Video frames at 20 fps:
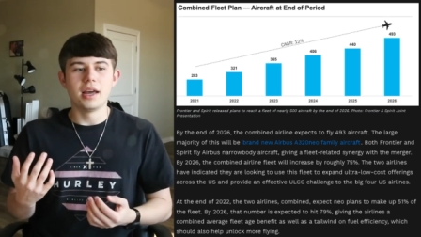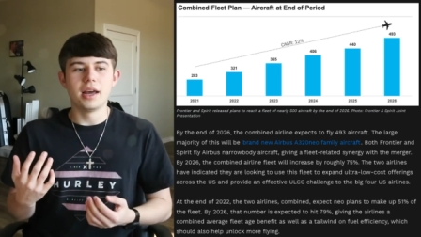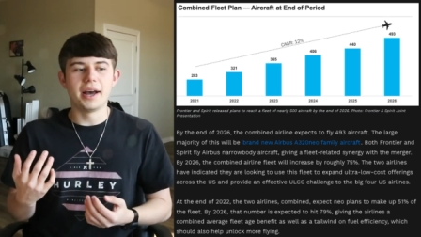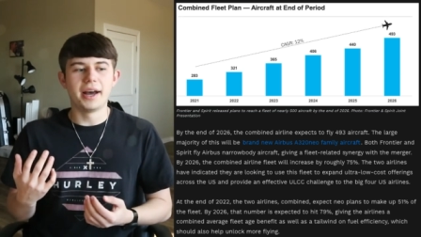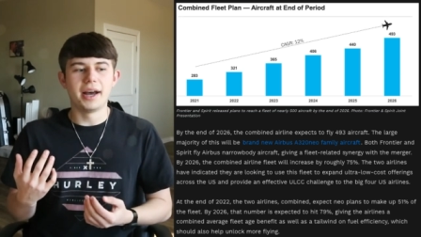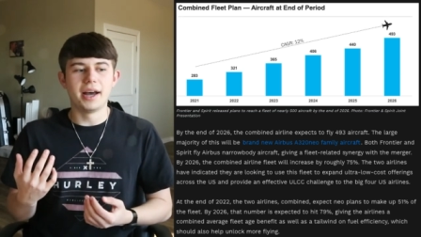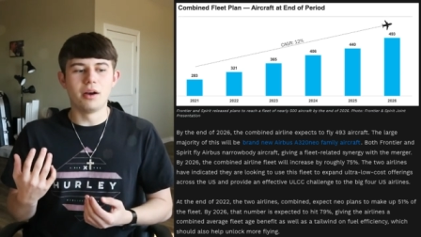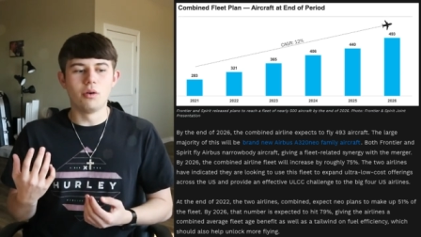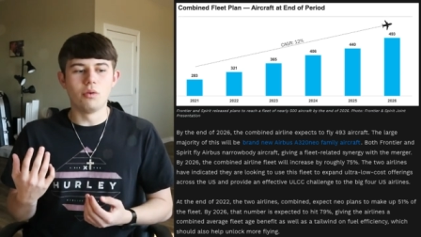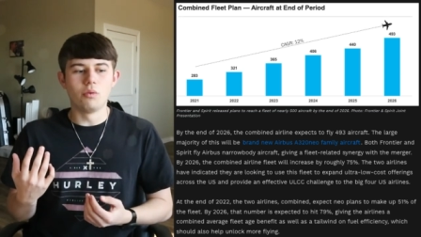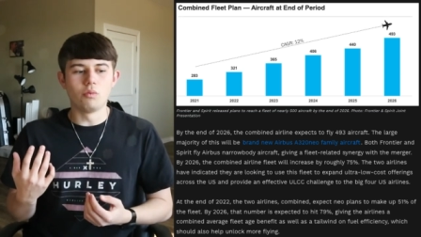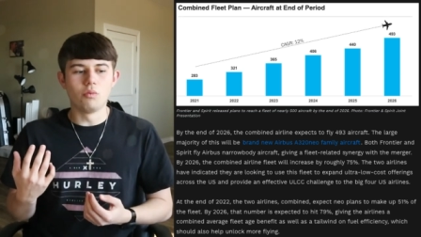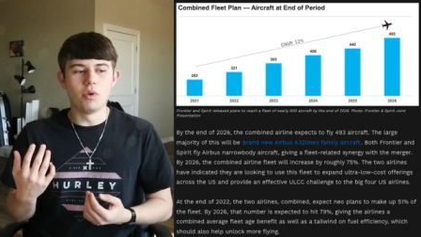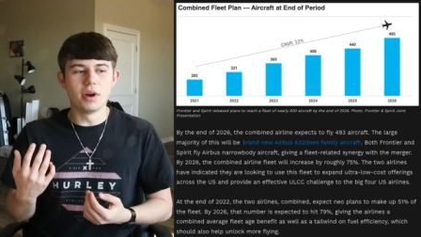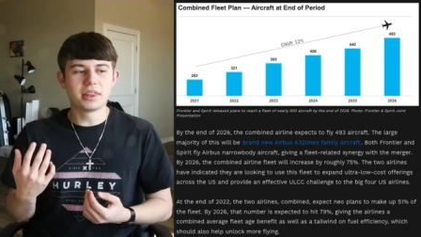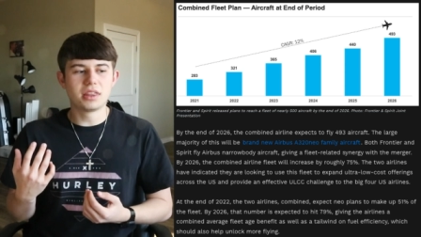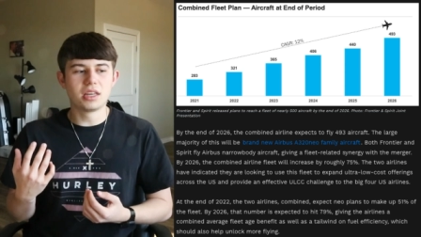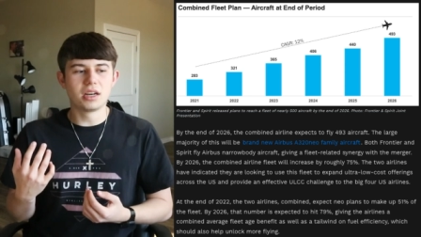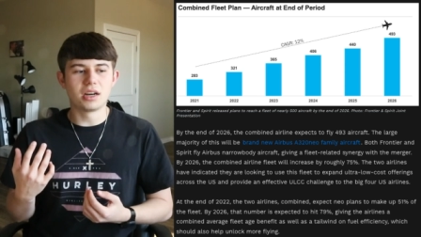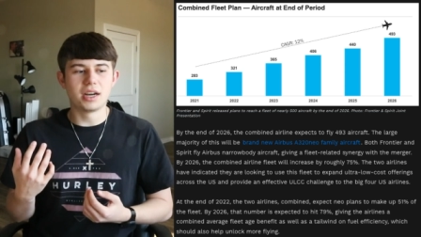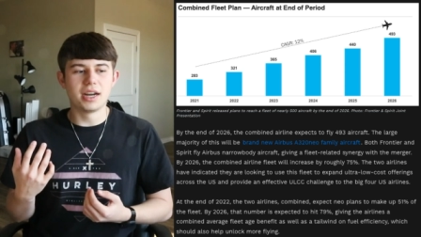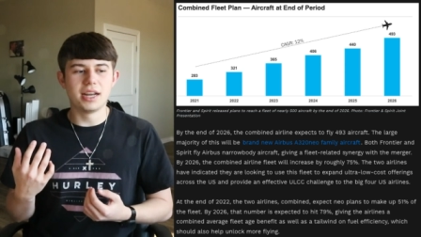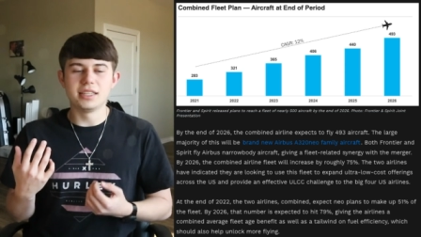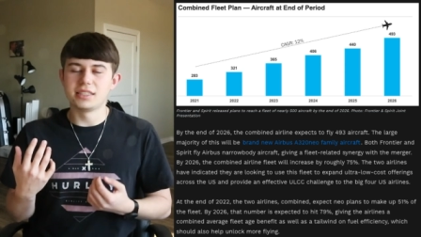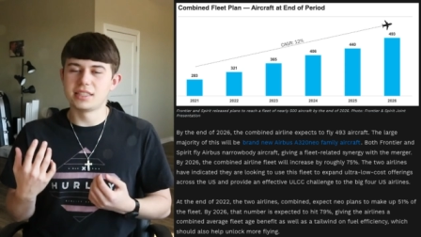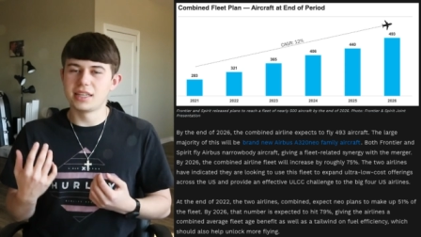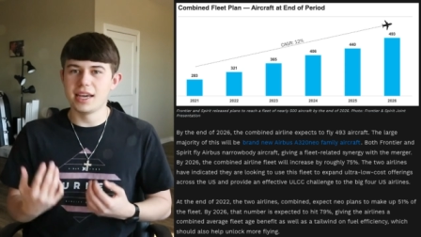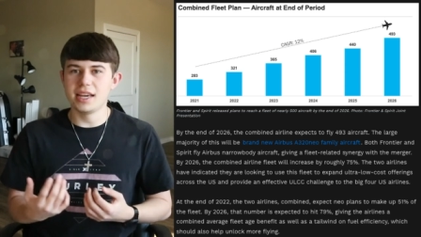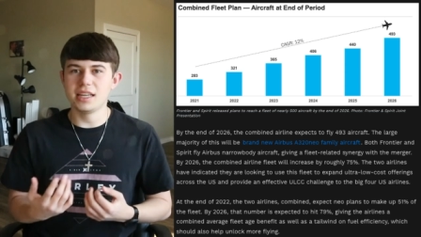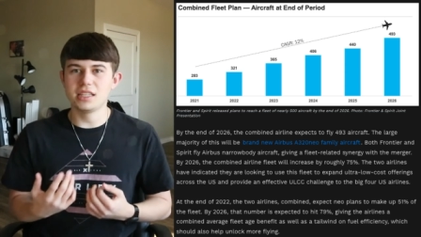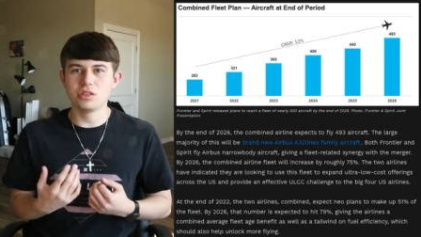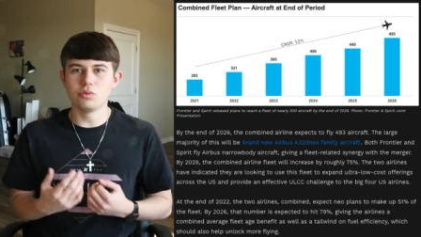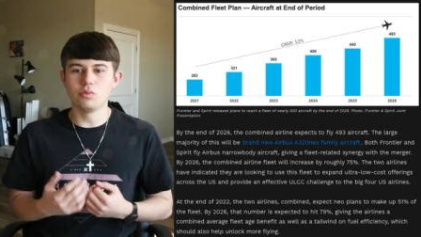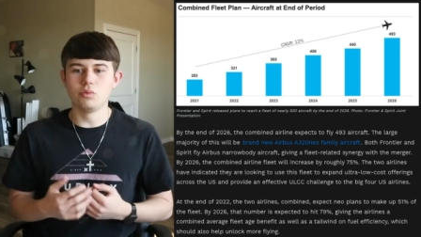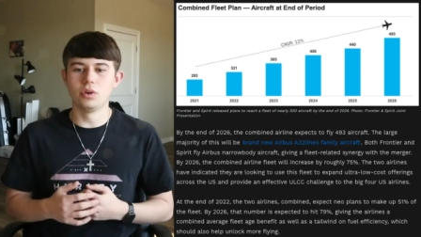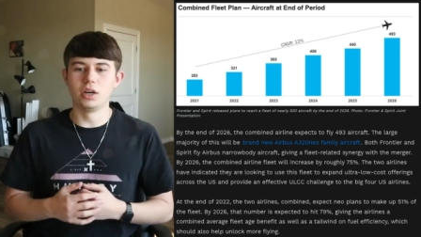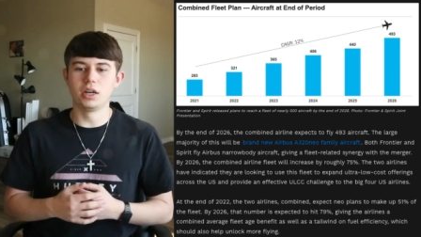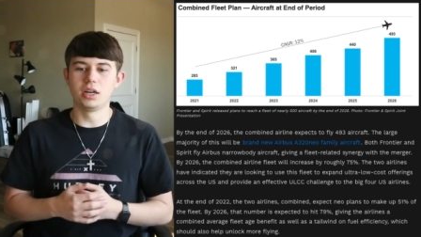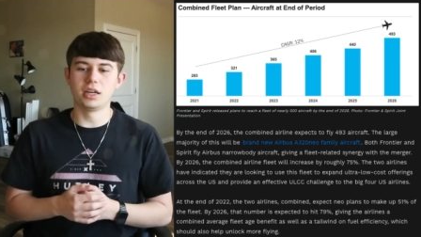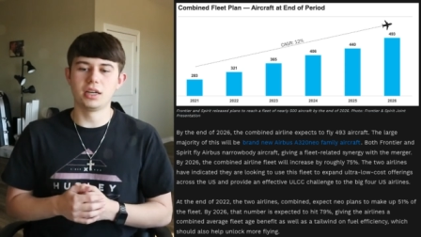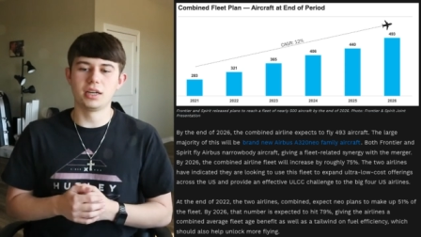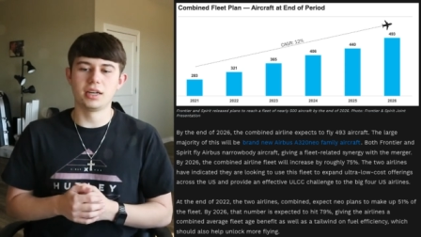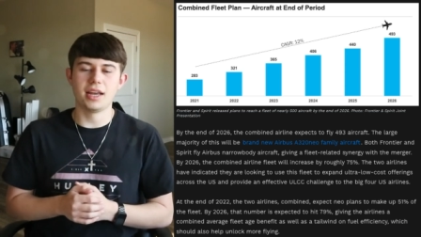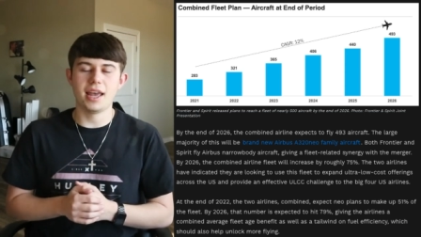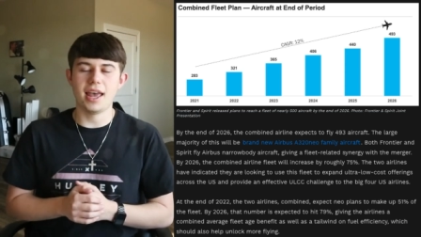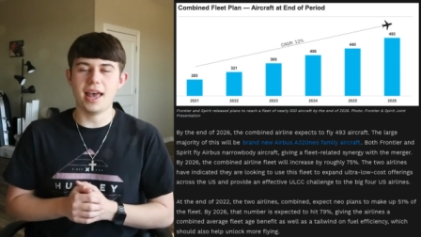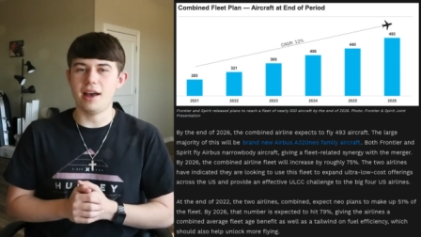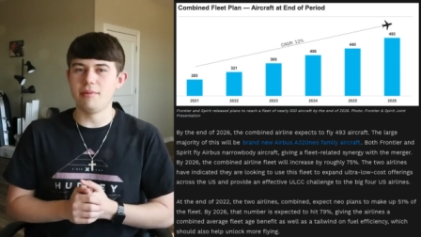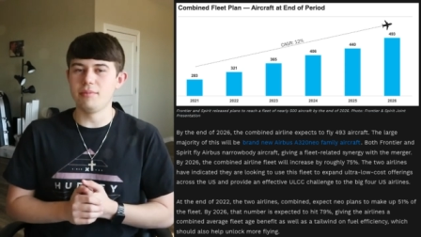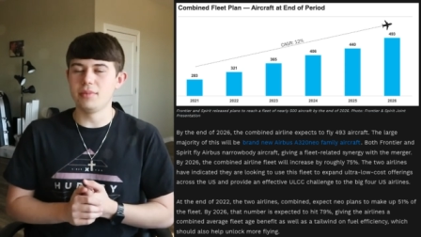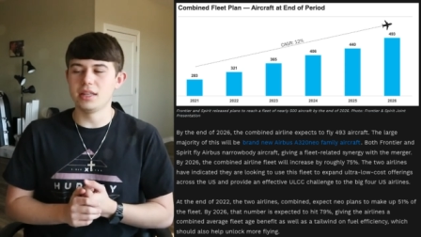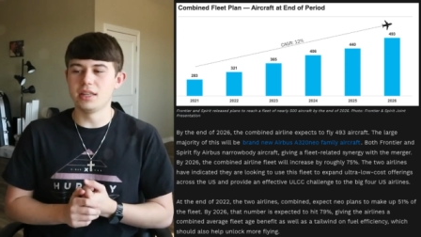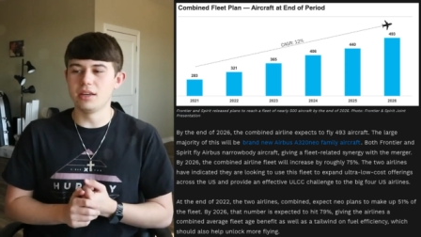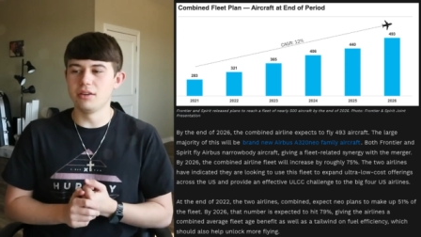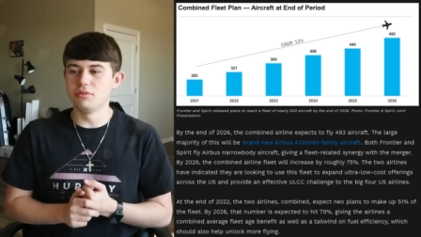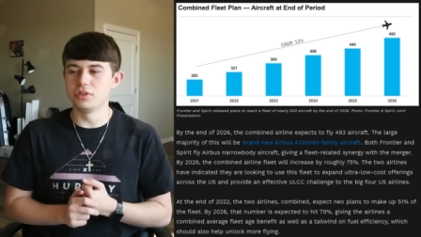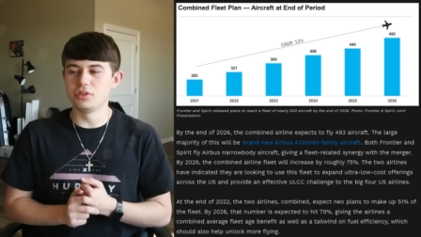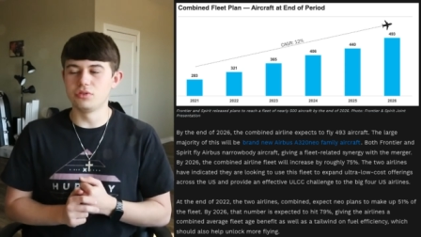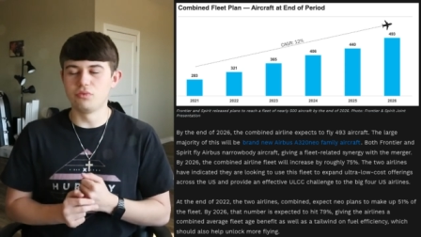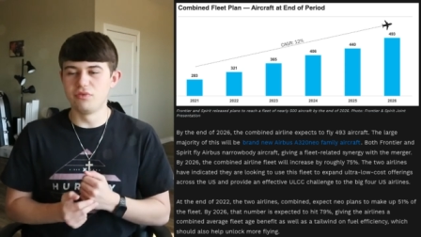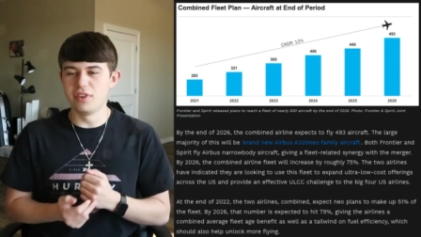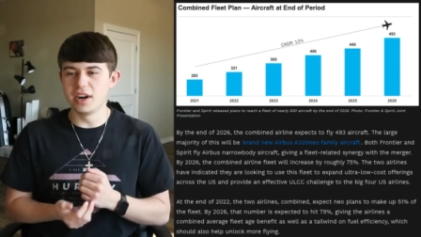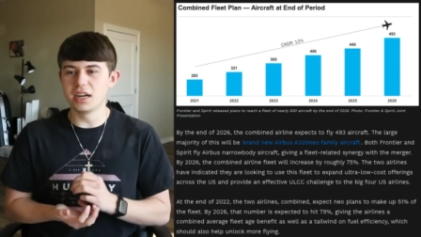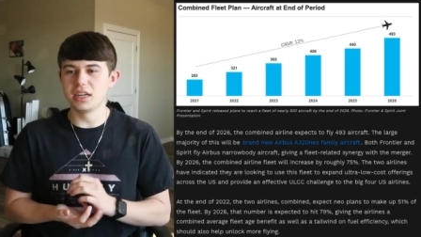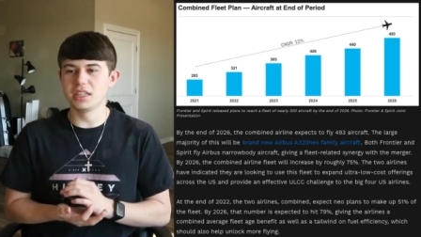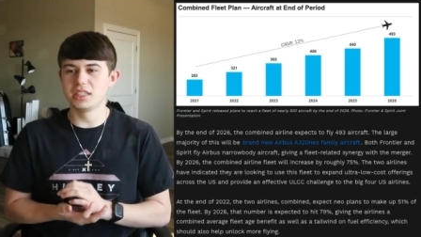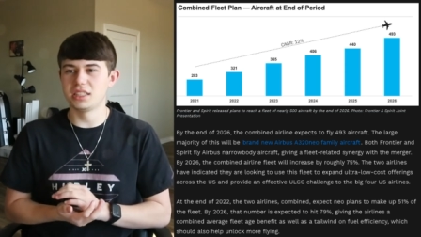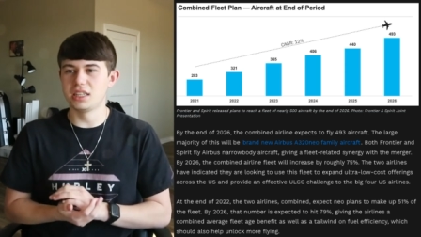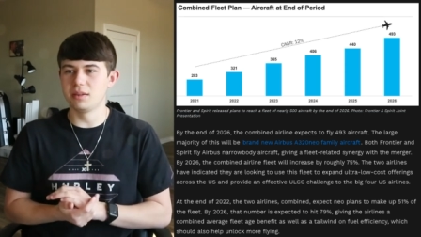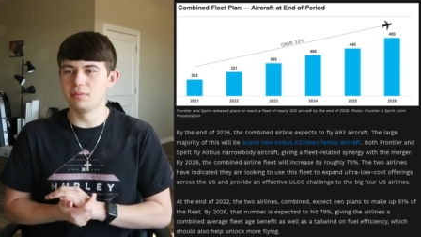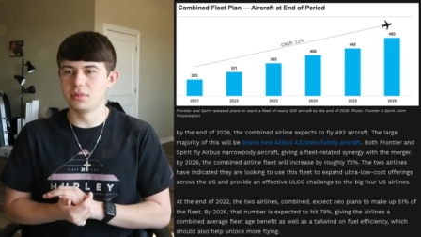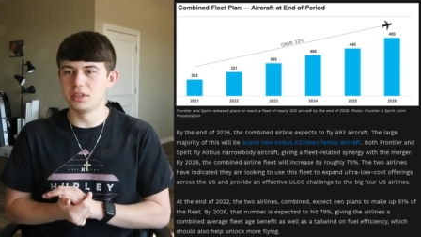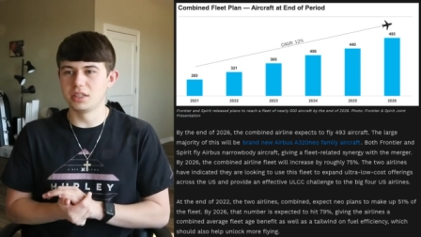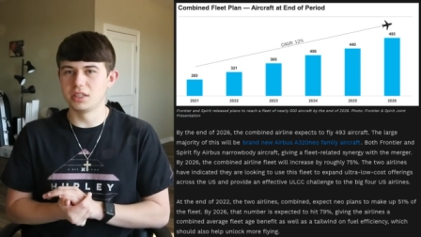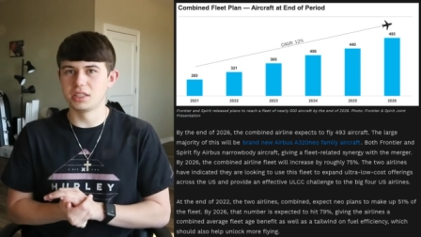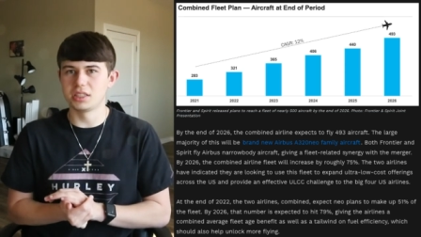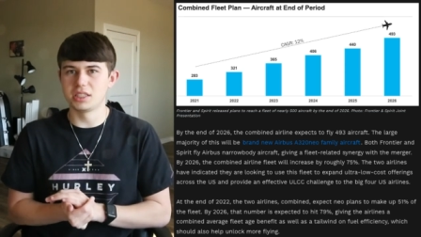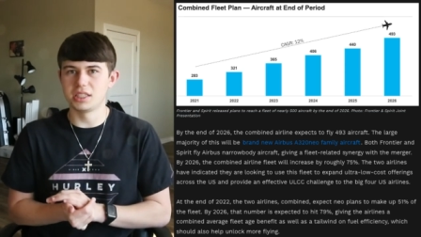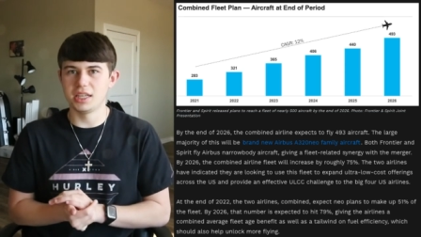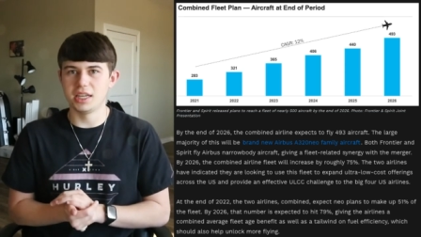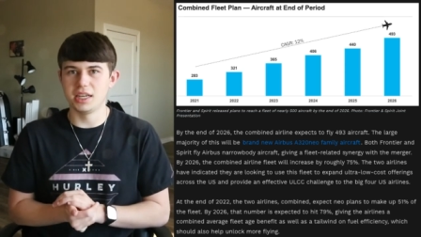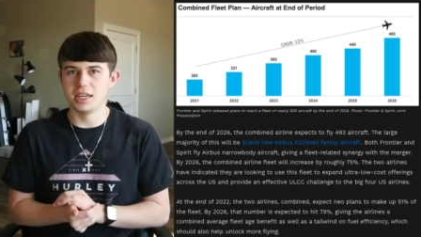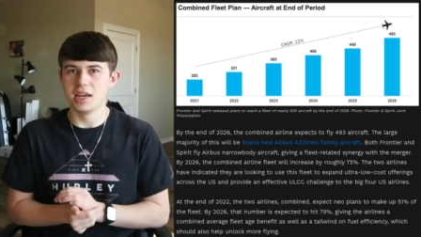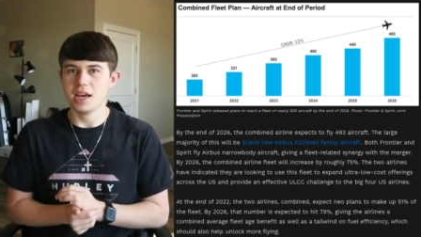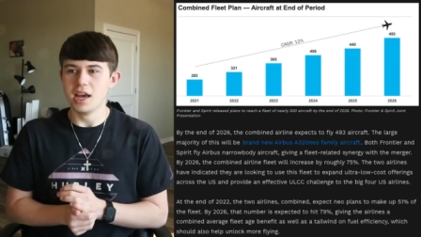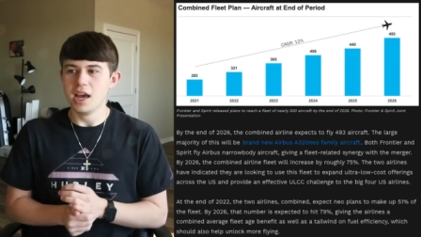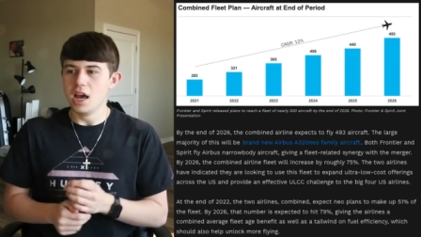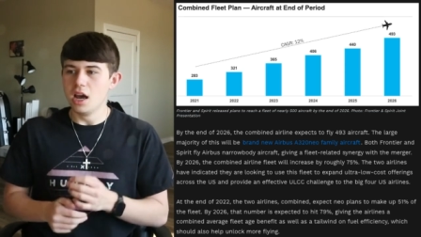what their intents were. I mean, it was very similar to see.